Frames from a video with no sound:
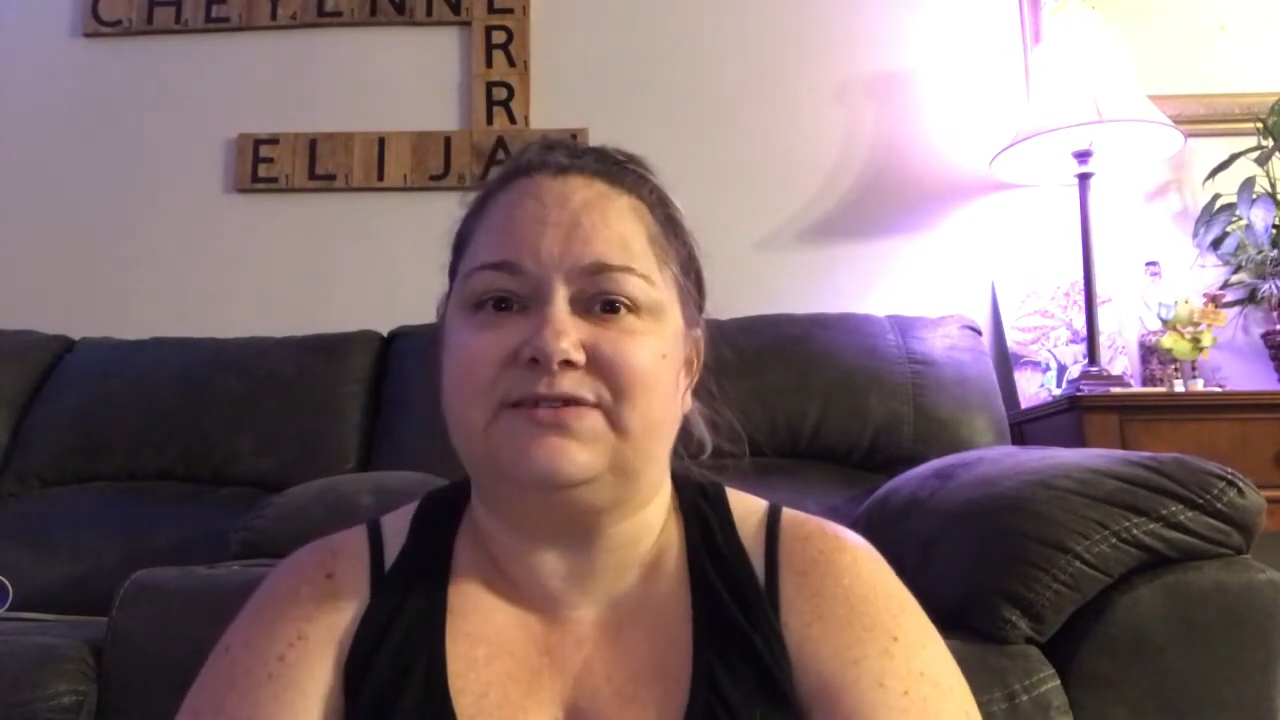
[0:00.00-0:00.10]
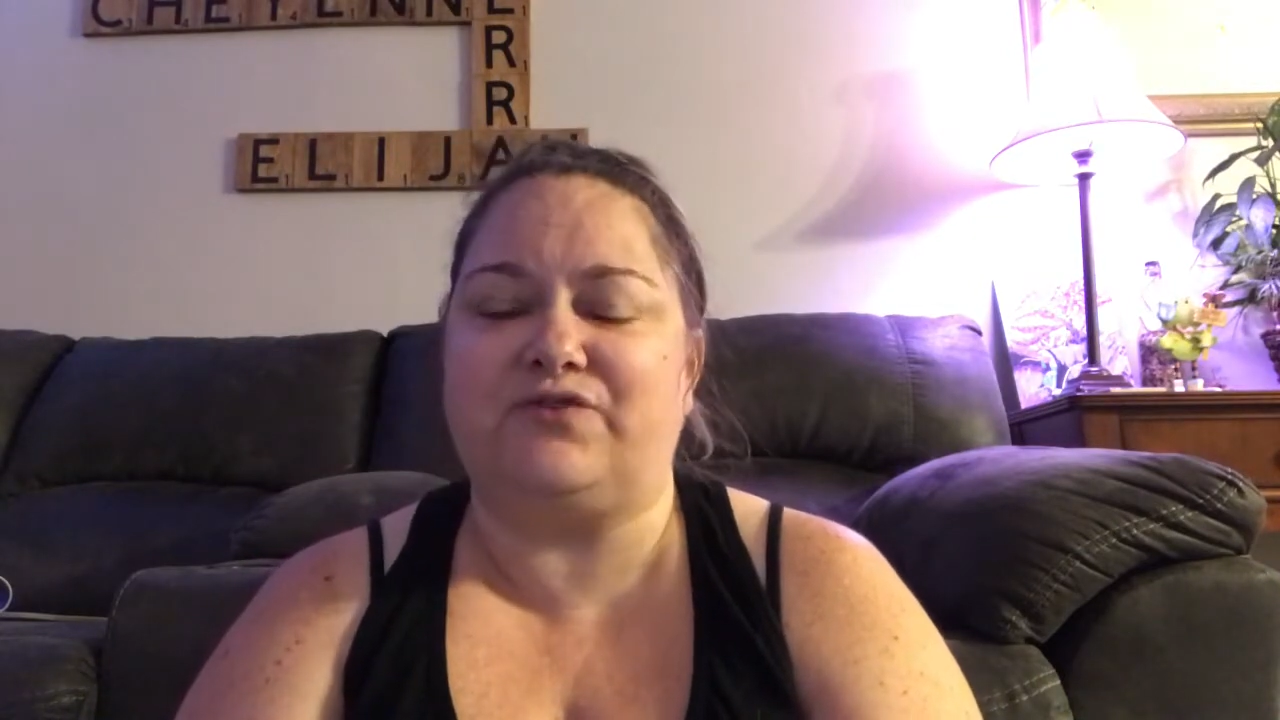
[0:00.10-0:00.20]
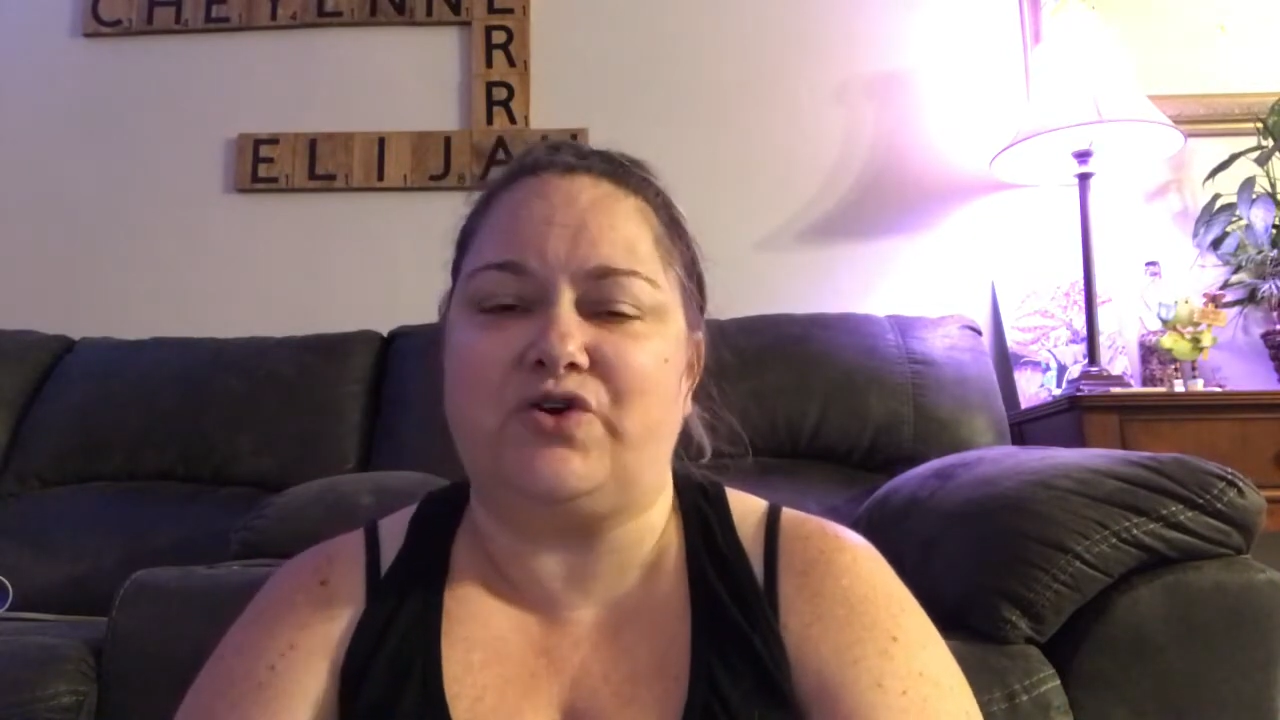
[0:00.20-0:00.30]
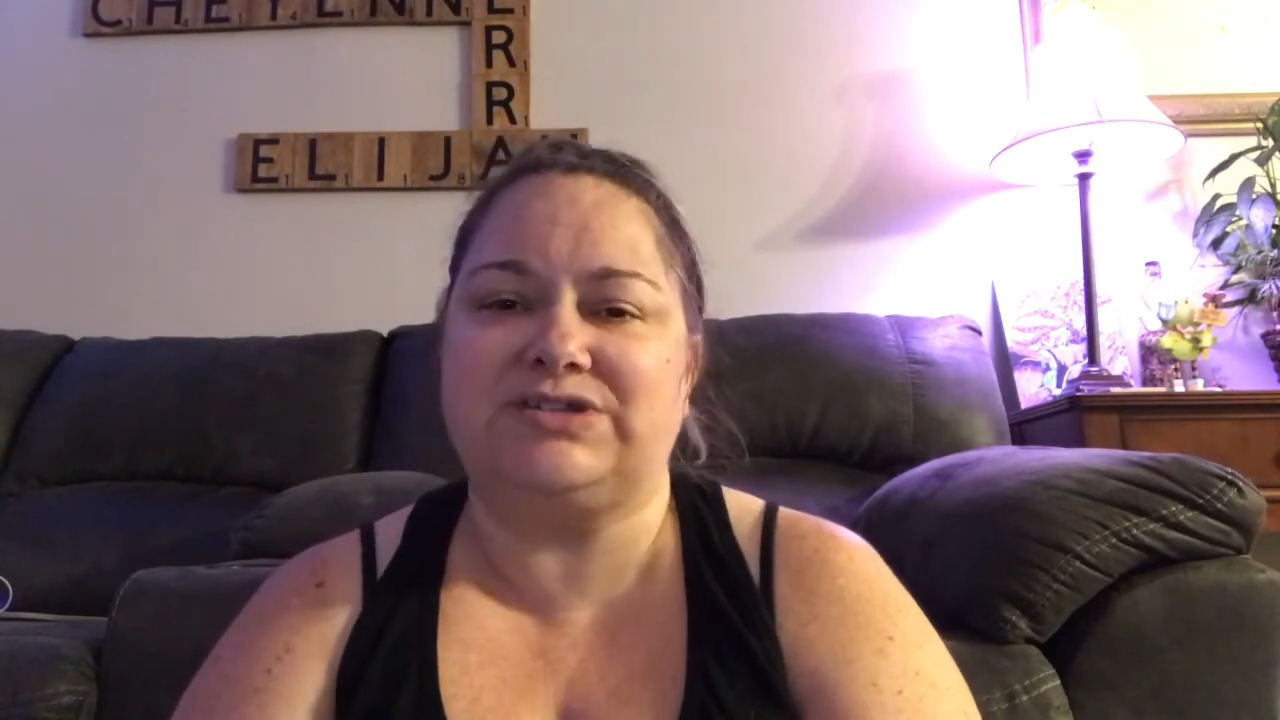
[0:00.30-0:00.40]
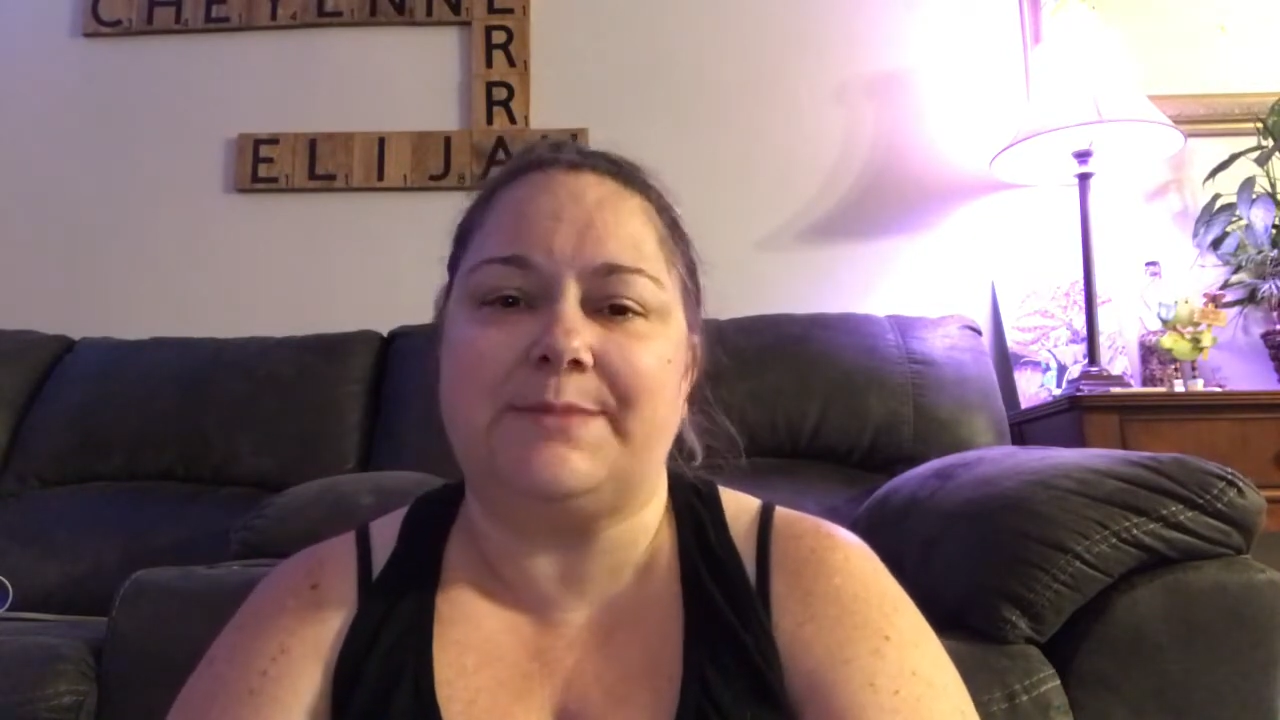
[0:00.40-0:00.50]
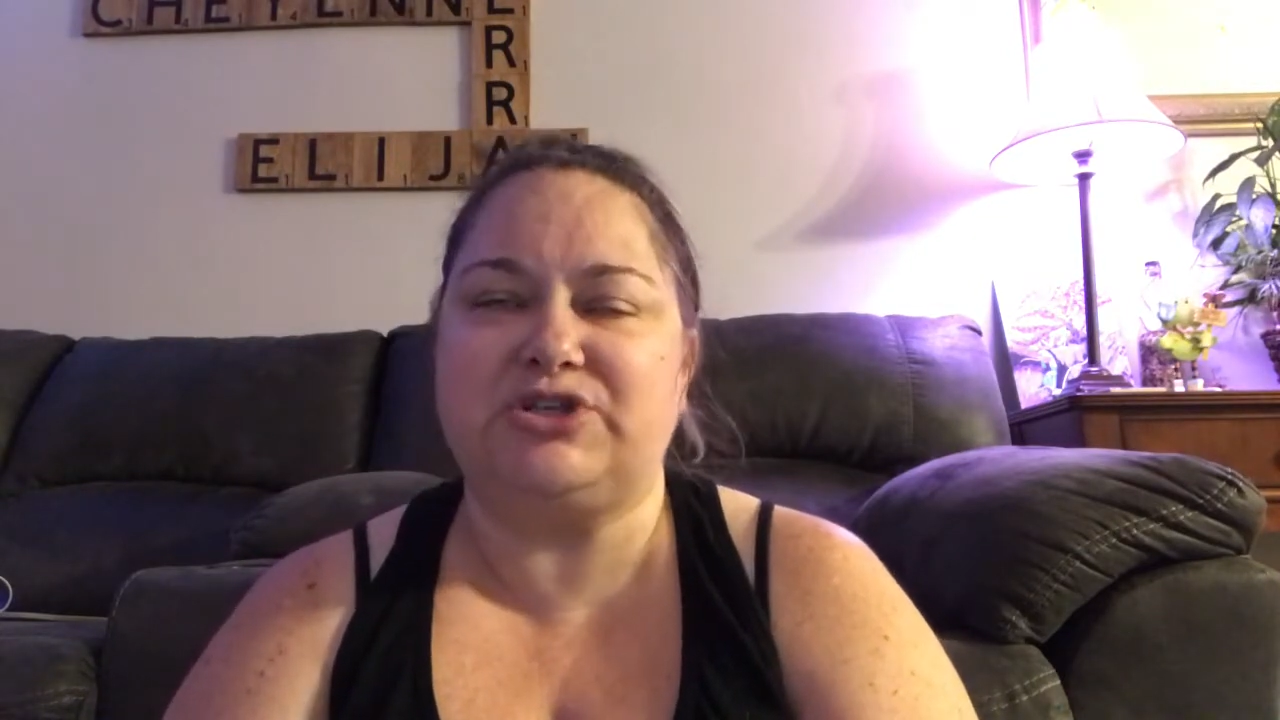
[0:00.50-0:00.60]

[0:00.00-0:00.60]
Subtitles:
And of course, I'm a